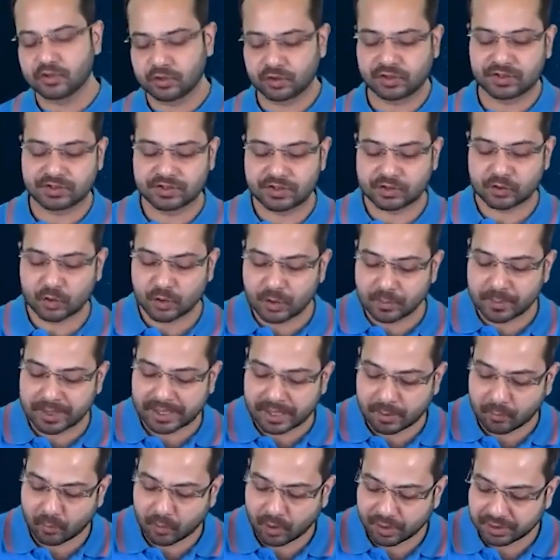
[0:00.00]
So this is going to
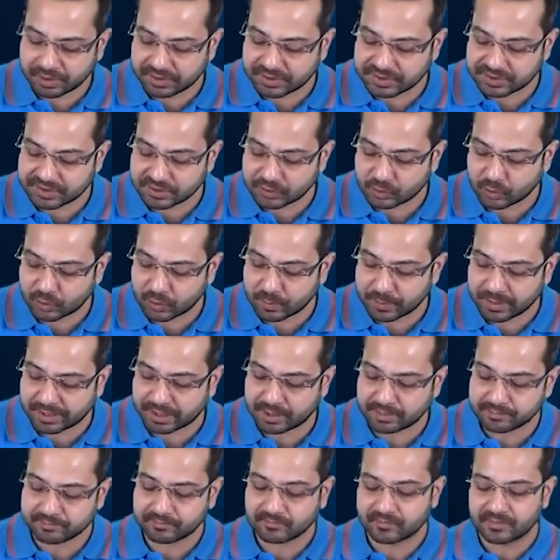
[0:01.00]
become what? This is going to
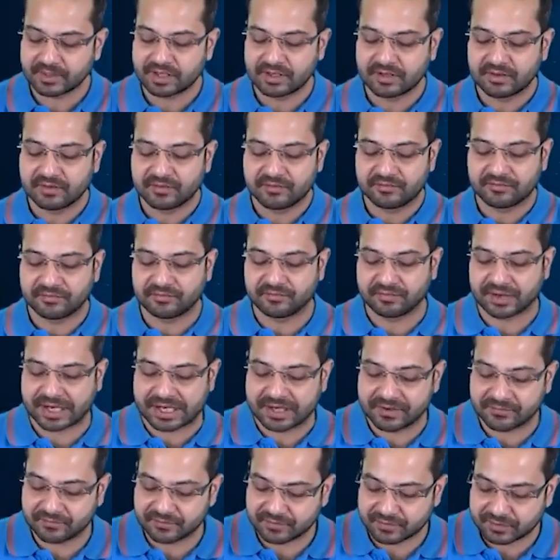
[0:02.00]
become
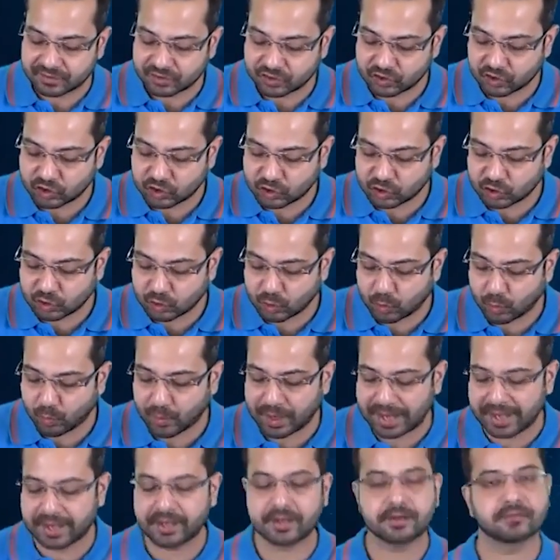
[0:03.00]
5
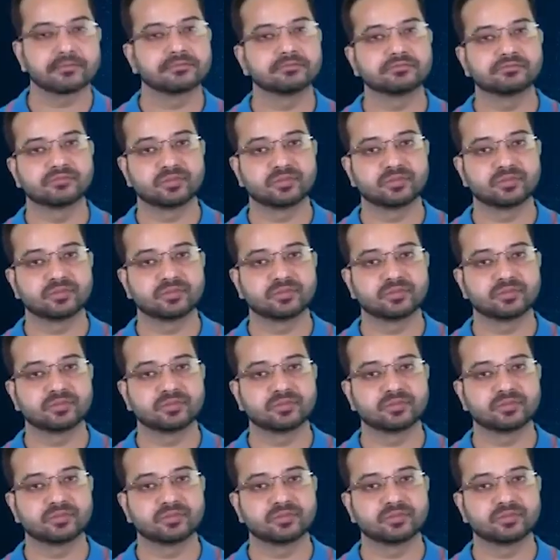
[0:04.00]
square.